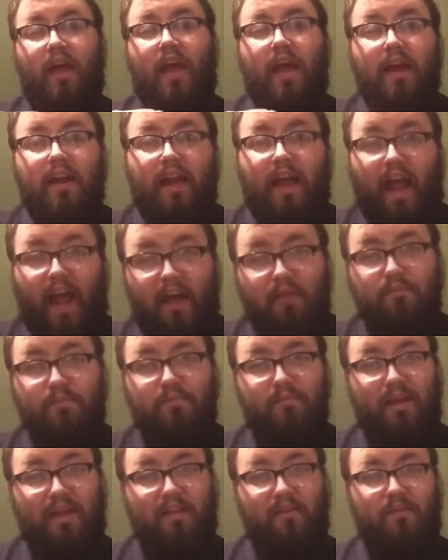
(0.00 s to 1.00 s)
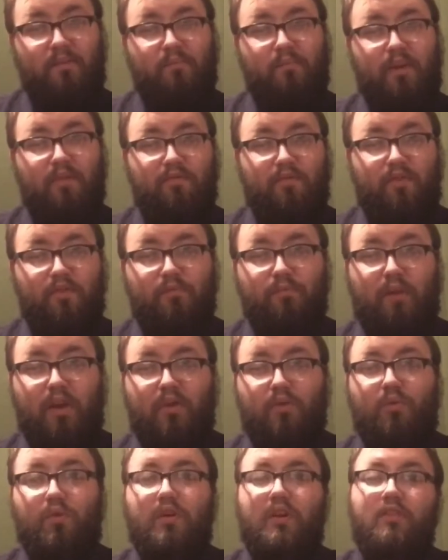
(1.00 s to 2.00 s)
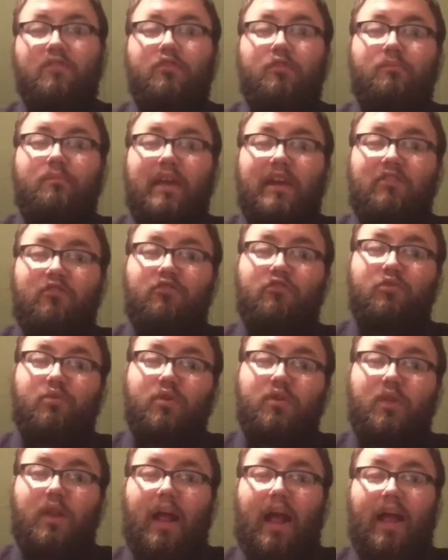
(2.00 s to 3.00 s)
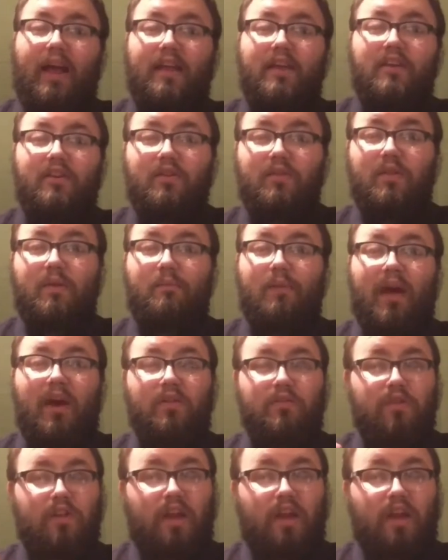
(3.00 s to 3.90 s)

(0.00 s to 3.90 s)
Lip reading: and I have been making it my first priority to make sure that I hear them out,